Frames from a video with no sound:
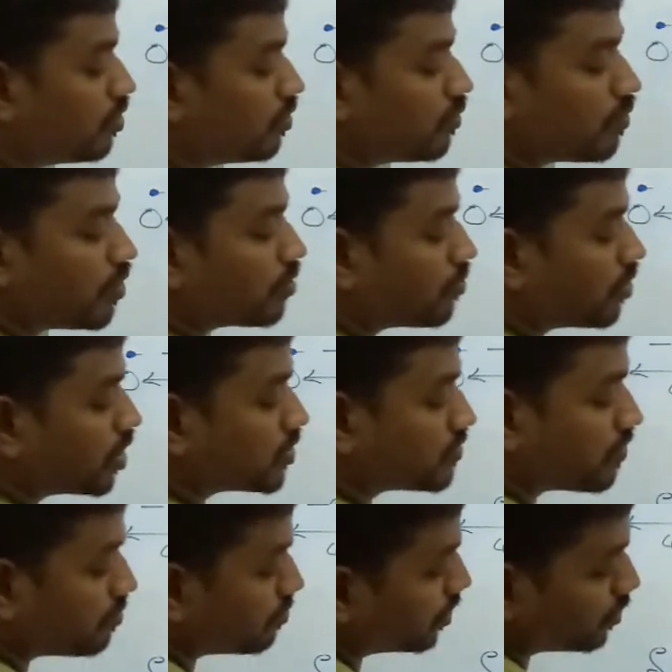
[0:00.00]
1 minus
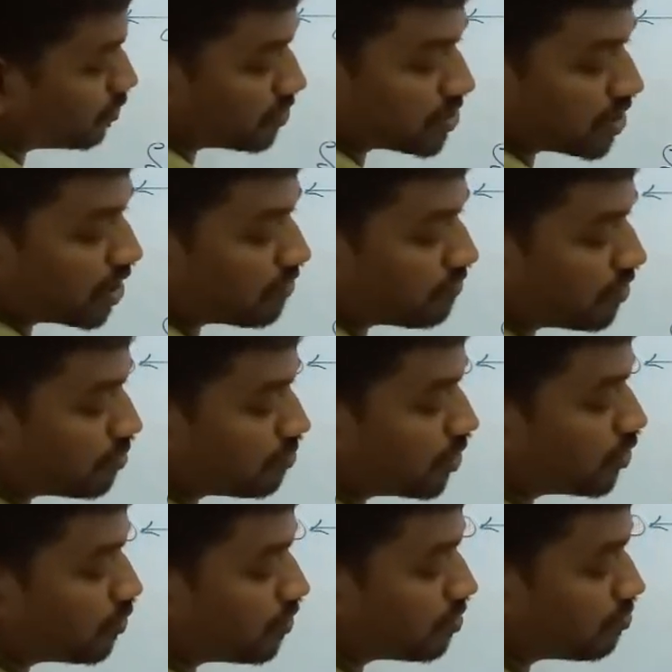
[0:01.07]
1 by 2 is again 1 by
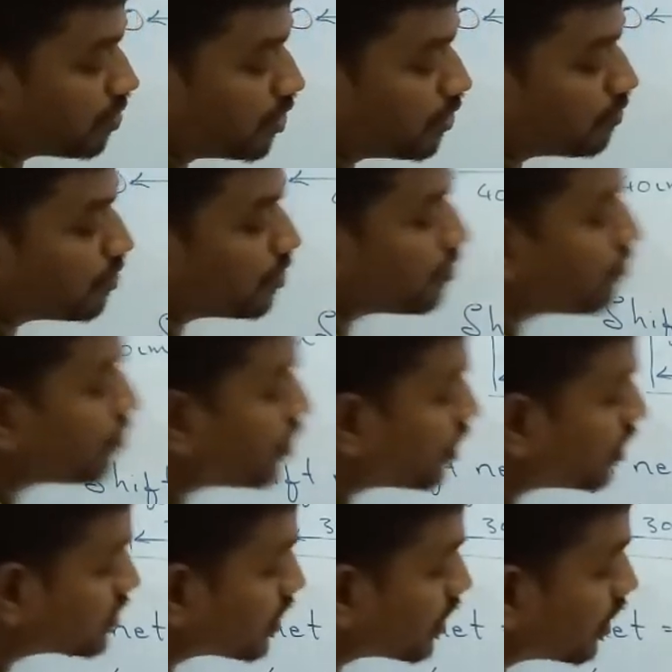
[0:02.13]
2. 1 by 2 into 20
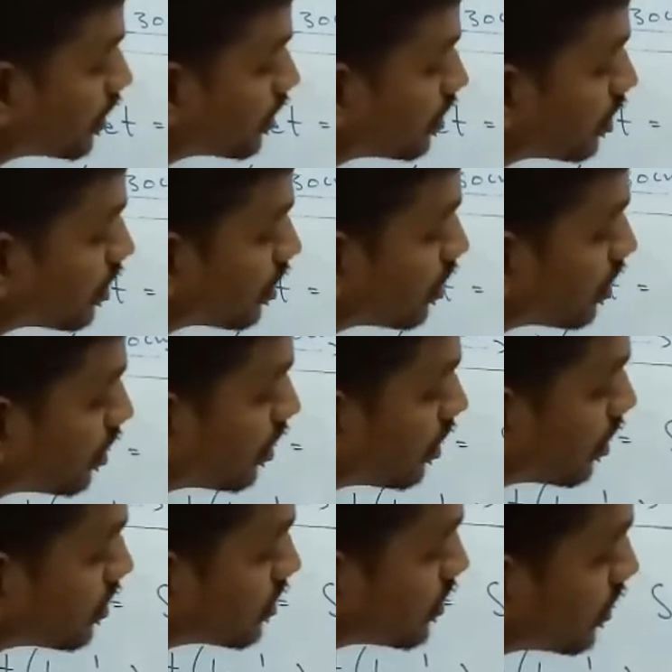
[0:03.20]
is again
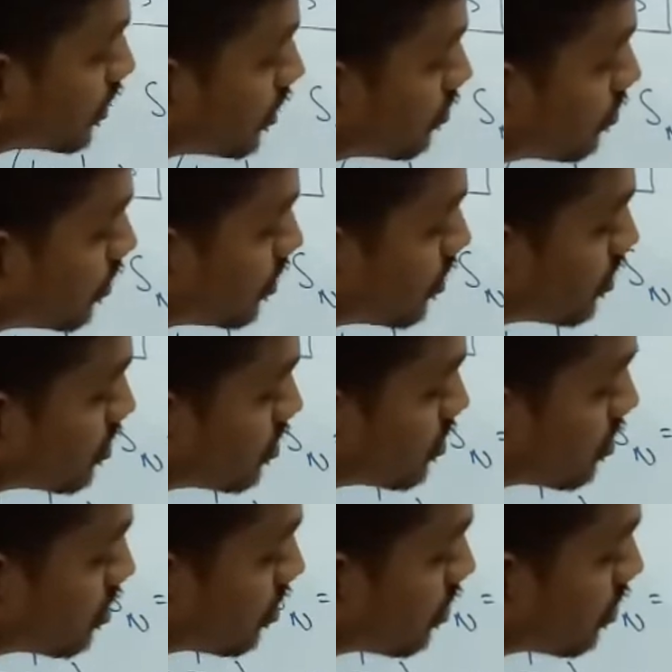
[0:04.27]
10 centimeters.